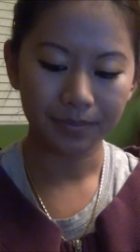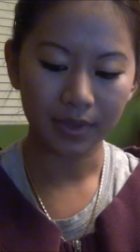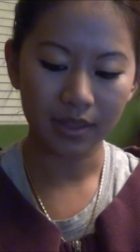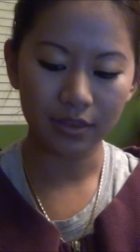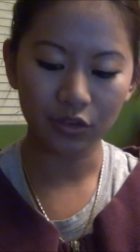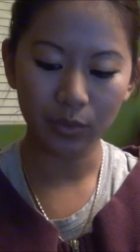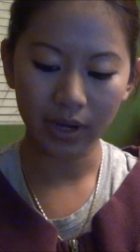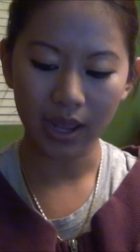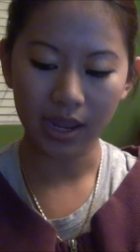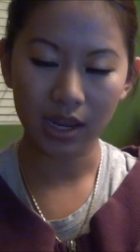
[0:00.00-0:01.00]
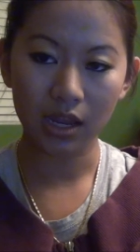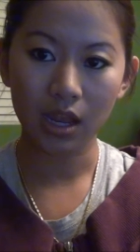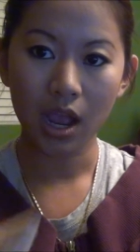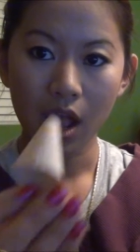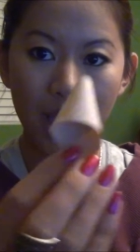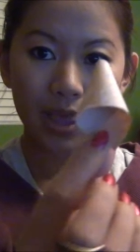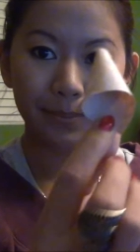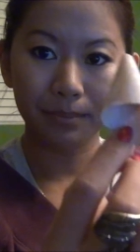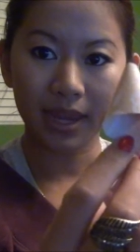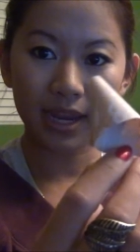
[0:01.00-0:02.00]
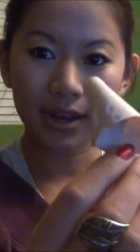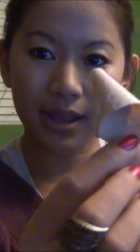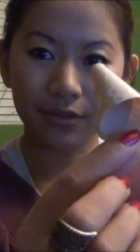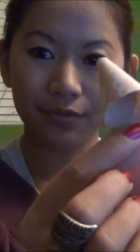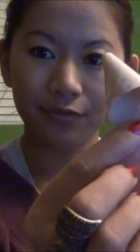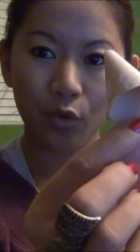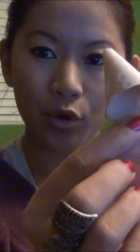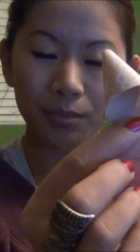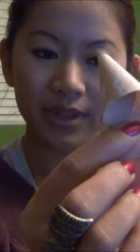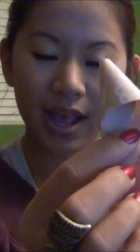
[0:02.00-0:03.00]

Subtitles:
And this one I formed